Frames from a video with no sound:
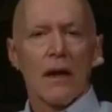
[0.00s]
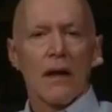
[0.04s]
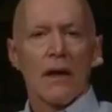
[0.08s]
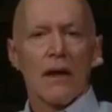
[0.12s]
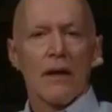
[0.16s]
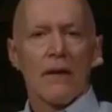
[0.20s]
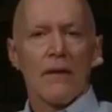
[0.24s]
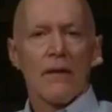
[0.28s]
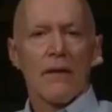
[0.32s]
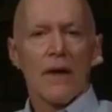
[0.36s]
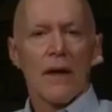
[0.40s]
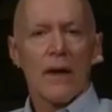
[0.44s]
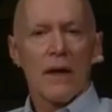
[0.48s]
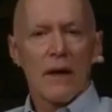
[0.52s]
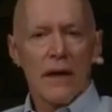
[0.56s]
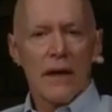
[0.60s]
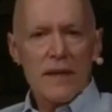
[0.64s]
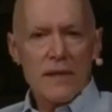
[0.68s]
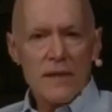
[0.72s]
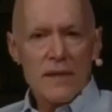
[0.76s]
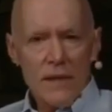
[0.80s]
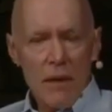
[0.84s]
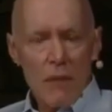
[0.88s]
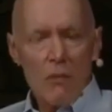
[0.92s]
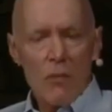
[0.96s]
there is
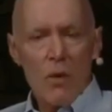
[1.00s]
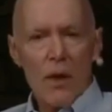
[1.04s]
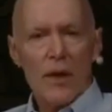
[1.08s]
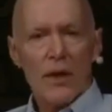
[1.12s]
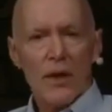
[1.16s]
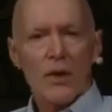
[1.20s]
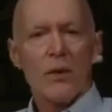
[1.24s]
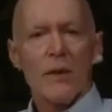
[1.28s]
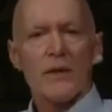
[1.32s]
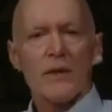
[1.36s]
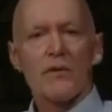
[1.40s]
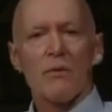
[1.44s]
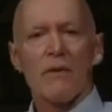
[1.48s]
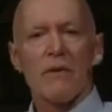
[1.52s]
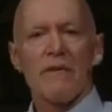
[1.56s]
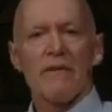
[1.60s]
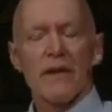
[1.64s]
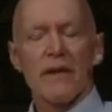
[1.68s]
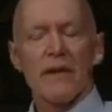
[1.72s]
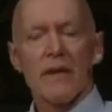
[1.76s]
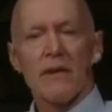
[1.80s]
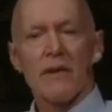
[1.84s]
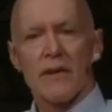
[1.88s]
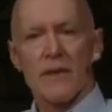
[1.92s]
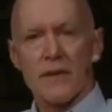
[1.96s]
someone who has
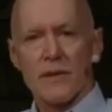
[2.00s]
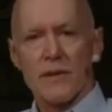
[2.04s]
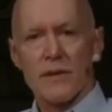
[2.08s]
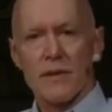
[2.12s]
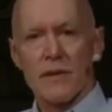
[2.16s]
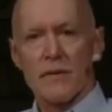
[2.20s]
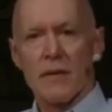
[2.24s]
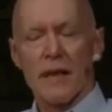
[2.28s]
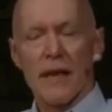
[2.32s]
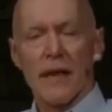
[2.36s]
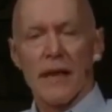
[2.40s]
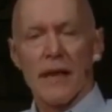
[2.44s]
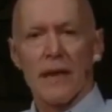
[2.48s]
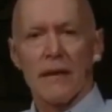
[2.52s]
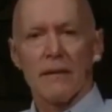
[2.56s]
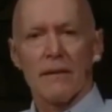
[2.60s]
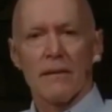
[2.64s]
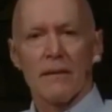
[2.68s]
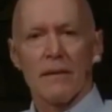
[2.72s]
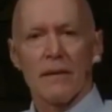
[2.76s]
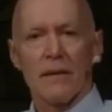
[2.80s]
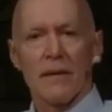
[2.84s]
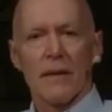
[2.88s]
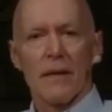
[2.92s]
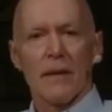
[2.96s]
revealed this to me
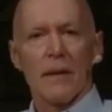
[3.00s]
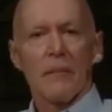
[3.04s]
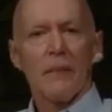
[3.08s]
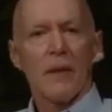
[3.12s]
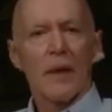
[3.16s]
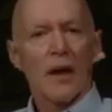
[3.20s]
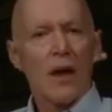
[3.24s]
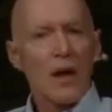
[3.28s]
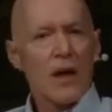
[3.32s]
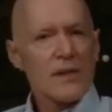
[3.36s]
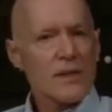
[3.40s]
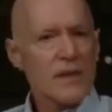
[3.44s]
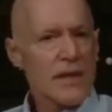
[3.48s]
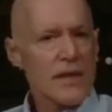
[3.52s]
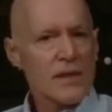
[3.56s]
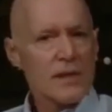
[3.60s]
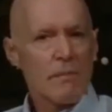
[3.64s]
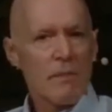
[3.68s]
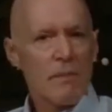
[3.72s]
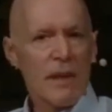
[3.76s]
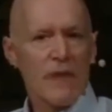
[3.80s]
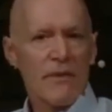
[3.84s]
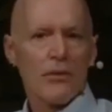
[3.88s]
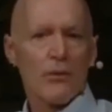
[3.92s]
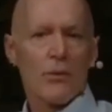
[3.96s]
because he's
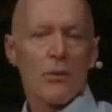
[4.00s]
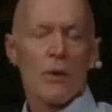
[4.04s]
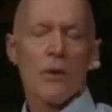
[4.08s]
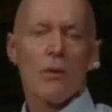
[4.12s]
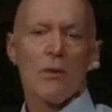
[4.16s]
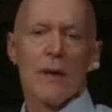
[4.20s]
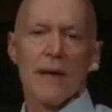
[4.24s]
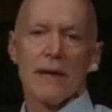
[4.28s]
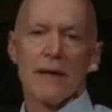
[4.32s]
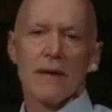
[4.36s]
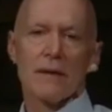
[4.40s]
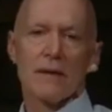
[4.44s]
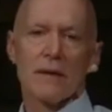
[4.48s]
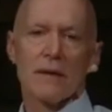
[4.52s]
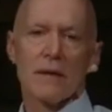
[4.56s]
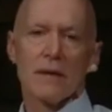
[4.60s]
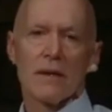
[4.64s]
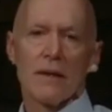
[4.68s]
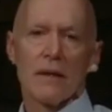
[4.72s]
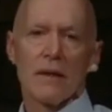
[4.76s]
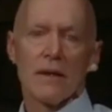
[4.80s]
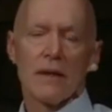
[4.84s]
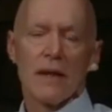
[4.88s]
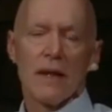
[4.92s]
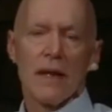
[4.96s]
been through it.
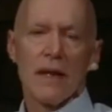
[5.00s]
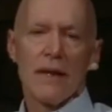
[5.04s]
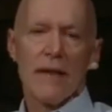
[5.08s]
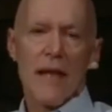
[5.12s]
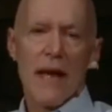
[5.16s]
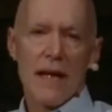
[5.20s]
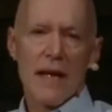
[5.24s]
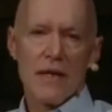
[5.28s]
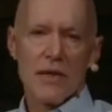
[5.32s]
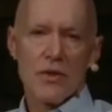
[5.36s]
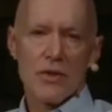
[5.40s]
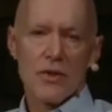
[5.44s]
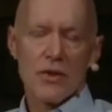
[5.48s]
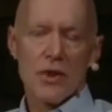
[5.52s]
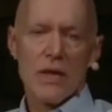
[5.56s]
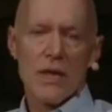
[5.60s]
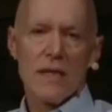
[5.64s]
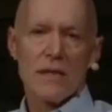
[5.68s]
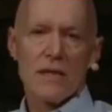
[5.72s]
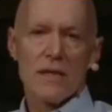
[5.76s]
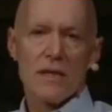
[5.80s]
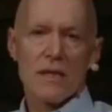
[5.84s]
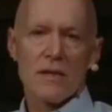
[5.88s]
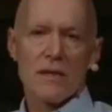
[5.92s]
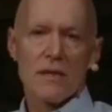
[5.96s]
And that is
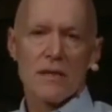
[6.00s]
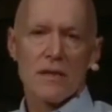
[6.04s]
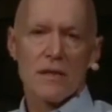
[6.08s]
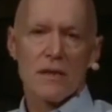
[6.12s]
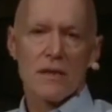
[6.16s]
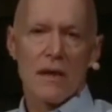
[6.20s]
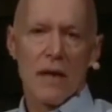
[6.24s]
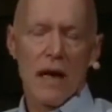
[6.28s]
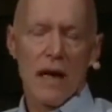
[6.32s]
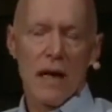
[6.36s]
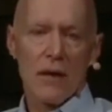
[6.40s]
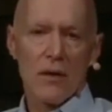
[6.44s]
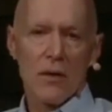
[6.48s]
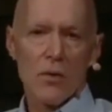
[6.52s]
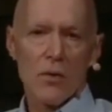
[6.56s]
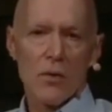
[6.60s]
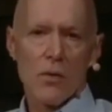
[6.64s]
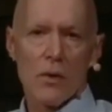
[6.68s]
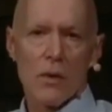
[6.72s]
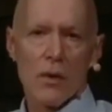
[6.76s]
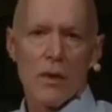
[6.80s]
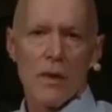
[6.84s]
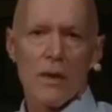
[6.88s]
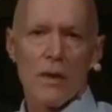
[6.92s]
Jesus, our Lord.